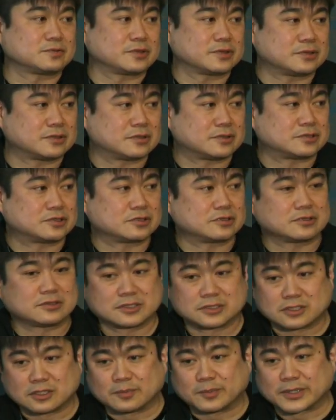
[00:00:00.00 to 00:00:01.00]
whether the journal
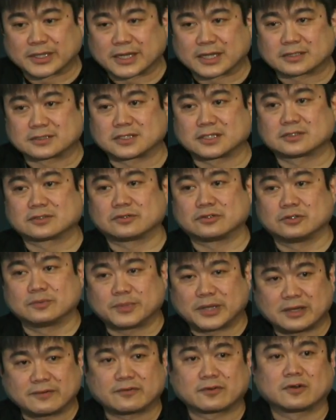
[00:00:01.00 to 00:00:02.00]
is open access or you
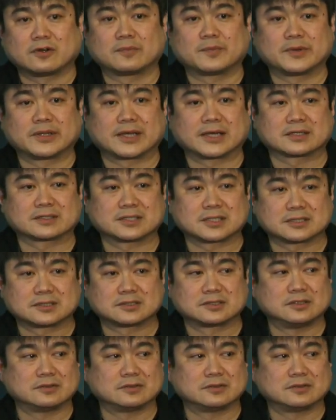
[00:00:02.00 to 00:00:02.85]
pay for open access,